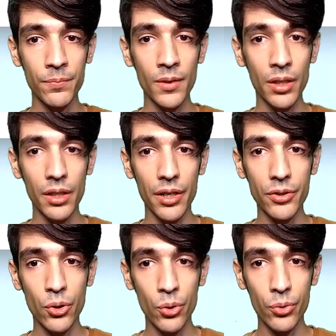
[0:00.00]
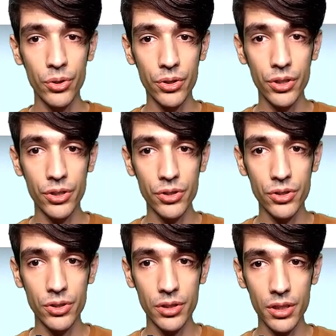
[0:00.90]
I go to this
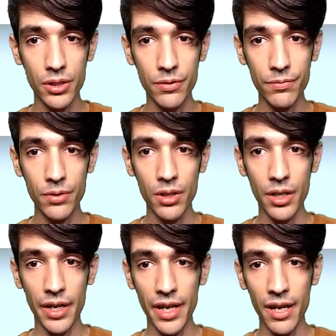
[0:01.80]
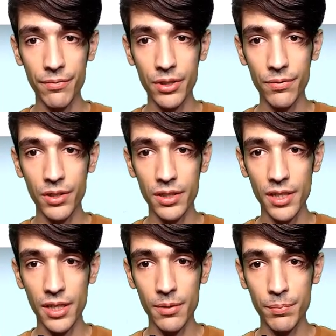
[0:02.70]
div, I have given it
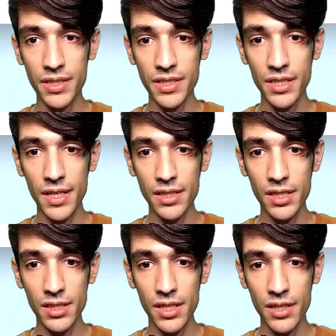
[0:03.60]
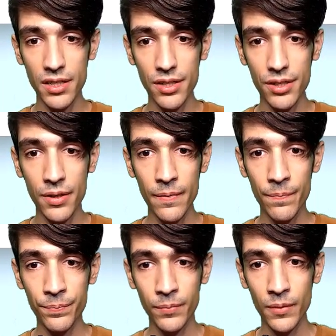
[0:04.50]
a btn container,
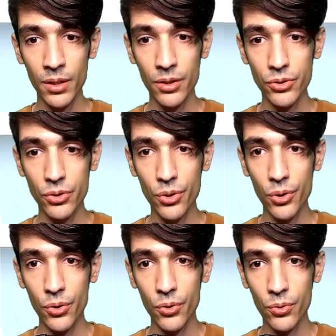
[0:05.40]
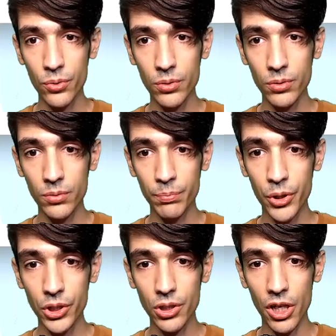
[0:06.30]
so
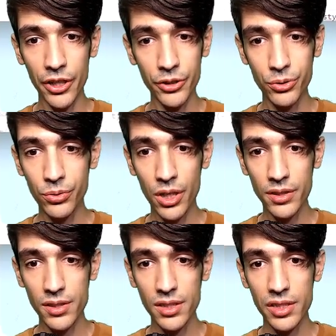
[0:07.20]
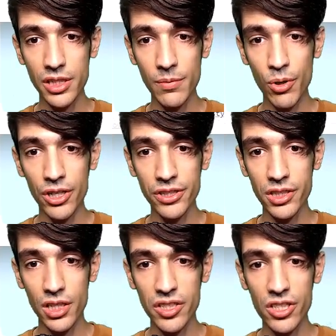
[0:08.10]
but I do not see my
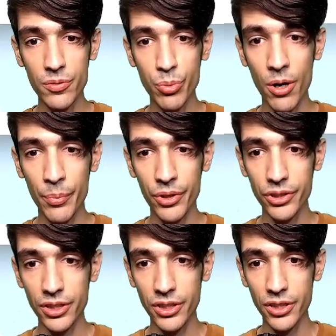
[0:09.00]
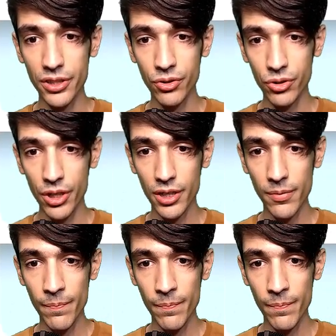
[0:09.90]
CSS property here, right?